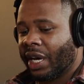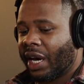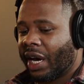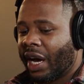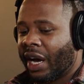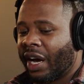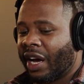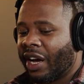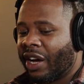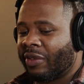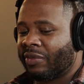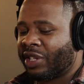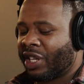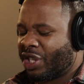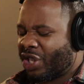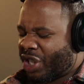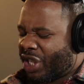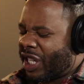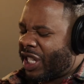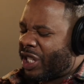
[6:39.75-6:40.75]
Um, there
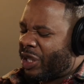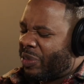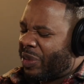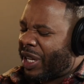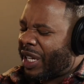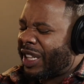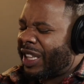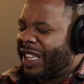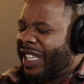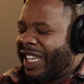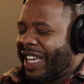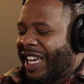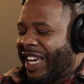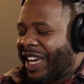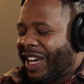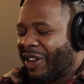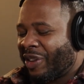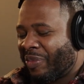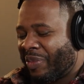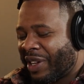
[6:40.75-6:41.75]
just needs to be a
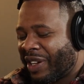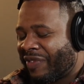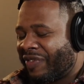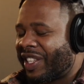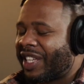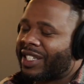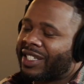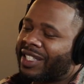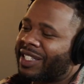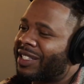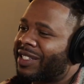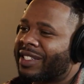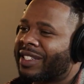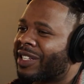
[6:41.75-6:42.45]
little bit of distance.